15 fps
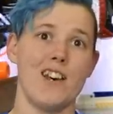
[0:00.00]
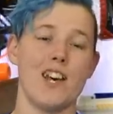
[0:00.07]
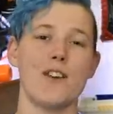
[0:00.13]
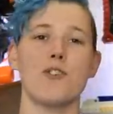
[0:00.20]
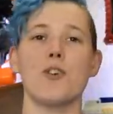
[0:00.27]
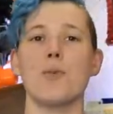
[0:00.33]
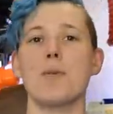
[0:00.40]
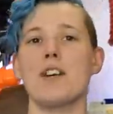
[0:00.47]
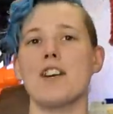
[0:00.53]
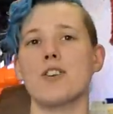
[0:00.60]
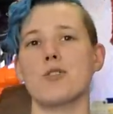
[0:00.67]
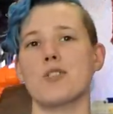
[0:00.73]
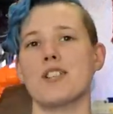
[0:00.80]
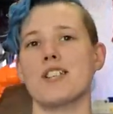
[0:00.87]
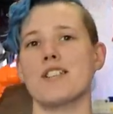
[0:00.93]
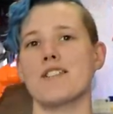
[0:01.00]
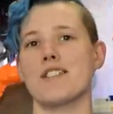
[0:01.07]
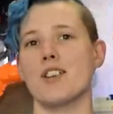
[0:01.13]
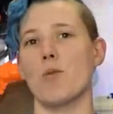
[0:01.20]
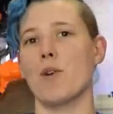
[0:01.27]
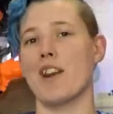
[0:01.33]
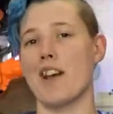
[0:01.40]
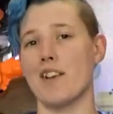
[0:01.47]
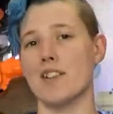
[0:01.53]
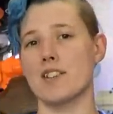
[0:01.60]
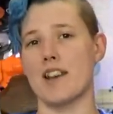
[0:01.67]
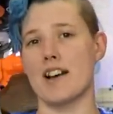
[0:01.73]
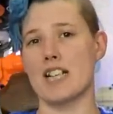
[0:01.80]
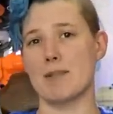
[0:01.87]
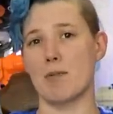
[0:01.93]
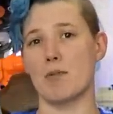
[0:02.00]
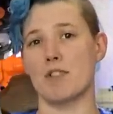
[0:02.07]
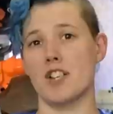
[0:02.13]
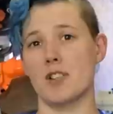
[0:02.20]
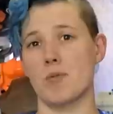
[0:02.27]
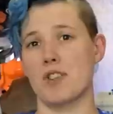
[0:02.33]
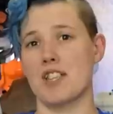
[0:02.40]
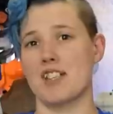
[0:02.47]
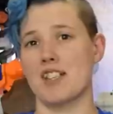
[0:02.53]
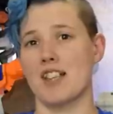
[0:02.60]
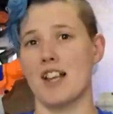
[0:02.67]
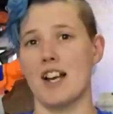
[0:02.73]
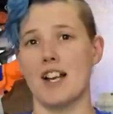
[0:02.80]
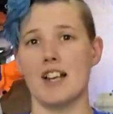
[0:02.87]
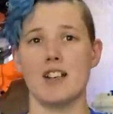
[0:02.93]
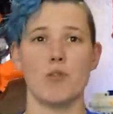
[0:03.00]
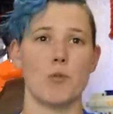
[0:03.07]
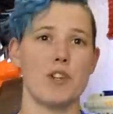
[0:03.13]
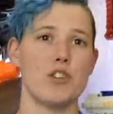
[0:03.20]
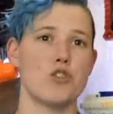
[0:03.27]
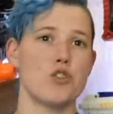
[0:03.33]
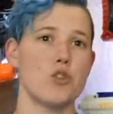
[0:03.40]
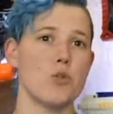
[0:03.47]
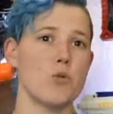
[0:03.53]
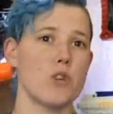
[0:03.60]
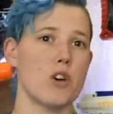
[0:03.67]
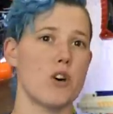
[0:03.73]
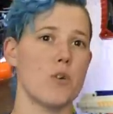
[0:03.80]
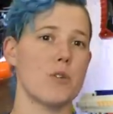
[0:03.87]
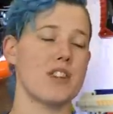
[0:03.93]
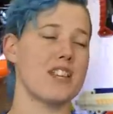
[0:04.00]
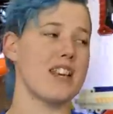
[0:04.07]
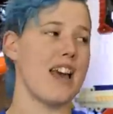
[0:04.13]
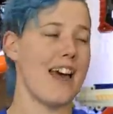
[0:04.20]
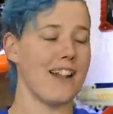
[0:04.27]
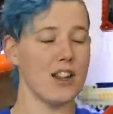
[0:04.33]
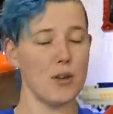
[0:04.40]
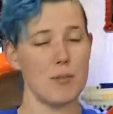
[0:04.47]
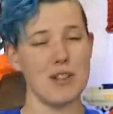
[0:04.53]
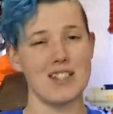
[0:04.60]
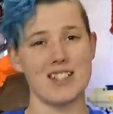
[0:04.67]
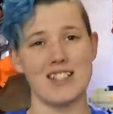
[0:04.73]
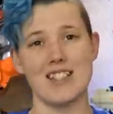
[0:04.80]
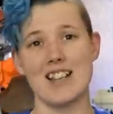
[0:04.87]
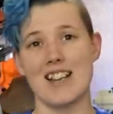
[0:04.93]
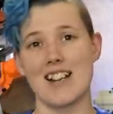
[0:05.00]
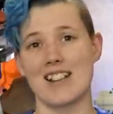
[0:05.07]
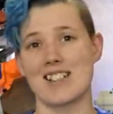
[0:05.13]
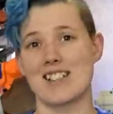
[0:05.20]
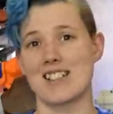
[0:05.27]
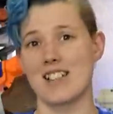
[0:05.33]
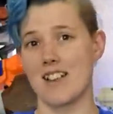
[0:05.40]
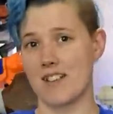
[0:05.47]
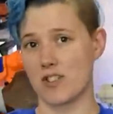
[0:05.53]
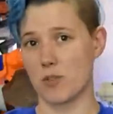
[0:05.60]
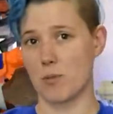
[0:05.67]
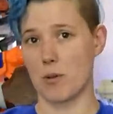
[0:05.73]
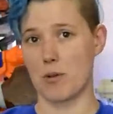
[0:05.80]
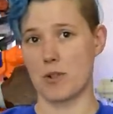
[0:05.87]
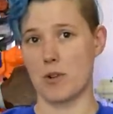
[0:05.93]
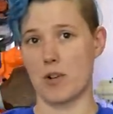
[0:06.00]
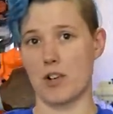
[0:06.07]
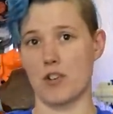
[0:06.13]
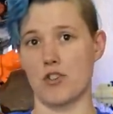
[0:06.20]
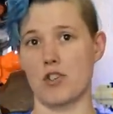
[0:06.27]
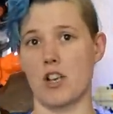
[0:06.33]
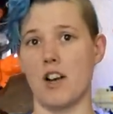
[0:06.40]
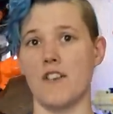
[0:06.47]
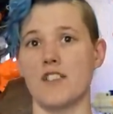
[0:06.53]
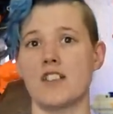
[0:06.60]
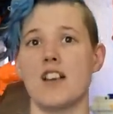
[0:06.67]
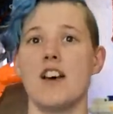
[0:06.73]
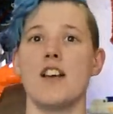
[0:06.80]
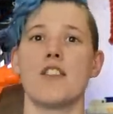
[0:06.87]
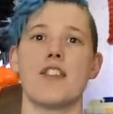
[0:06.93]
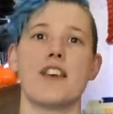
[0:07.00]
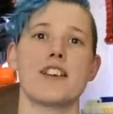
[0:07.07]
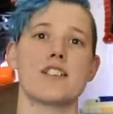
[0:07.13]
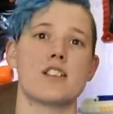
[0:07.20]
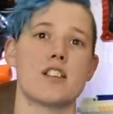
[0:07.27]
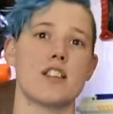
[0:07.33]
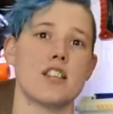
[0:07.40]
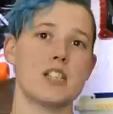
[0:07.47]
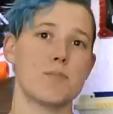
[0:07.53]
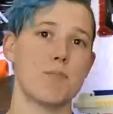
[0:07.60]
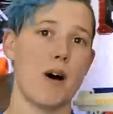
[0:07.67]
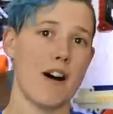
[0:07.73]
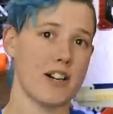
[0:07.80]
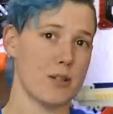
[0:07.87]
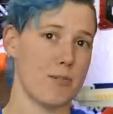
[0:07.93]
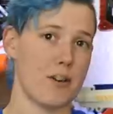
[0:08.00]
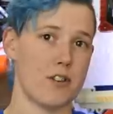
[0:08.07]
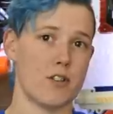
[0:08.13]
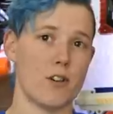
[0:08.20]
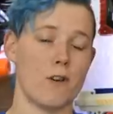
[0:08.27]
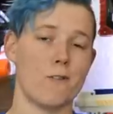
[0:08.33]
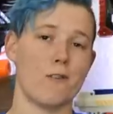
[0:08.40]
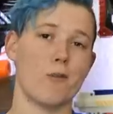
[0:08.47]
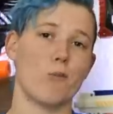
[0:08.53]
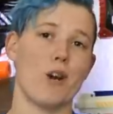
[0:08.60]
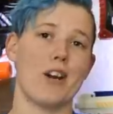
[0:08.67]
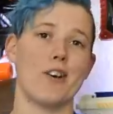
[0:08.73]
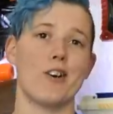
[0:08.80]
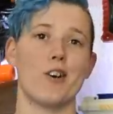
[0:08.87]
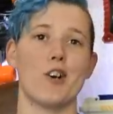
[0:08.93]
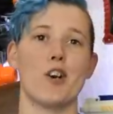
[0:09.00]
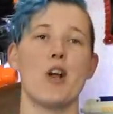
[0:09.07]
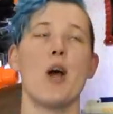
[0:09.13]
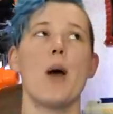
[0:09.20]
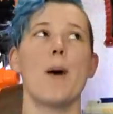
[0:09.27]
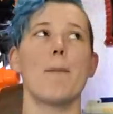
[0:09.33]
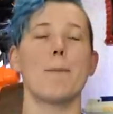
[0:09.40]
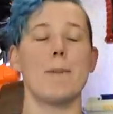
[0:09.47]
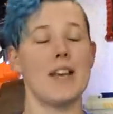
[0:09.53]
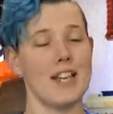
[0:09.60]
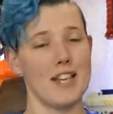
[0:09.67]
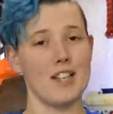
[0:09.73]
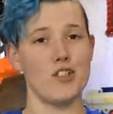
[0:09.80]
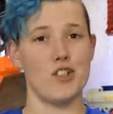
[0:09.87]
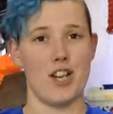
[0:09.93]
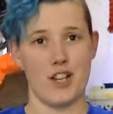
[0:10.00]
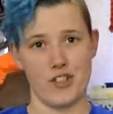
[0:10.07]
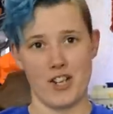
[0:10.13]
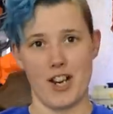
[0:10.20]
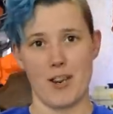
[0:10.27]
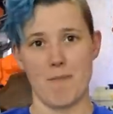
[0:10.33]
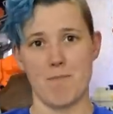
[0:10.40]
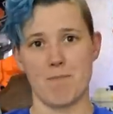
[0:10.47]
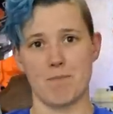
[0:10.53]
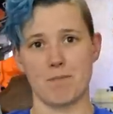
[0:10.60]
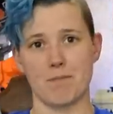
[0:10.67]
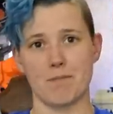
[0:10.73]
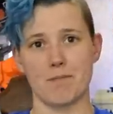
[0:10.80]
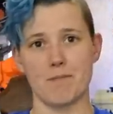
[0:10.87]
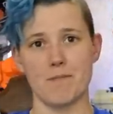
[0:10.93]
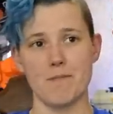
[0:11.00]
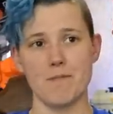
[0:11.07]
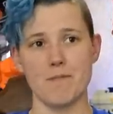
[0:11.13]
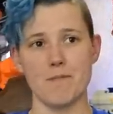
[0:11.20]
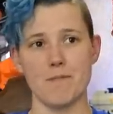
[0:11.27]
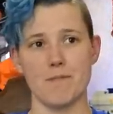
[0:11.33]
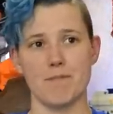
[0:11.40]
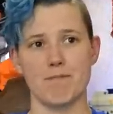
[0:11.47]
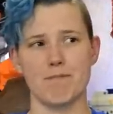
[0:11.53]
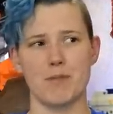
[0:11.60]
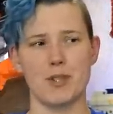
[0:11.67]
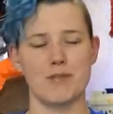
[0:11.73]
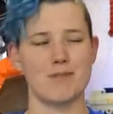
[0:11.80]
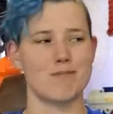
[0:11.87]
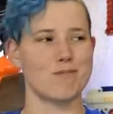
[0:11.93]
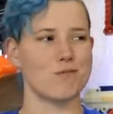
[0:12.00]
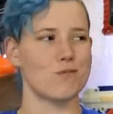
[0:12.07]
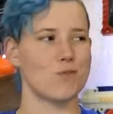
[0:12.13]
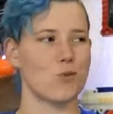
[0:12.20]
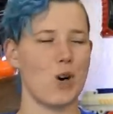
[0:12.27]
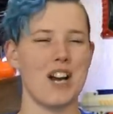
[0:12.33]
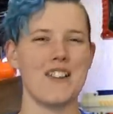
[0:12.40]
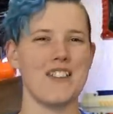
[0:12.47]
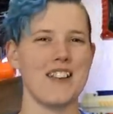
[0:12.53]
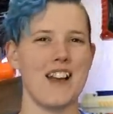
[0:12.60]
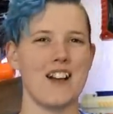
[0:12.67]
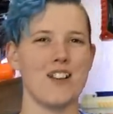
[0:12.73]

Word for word: It will be interesting to see what else Hasbro does with this line. We do know the Element EX6 will be returning to shelves thanks to this box picture from Redditor PiggyJJ. But why the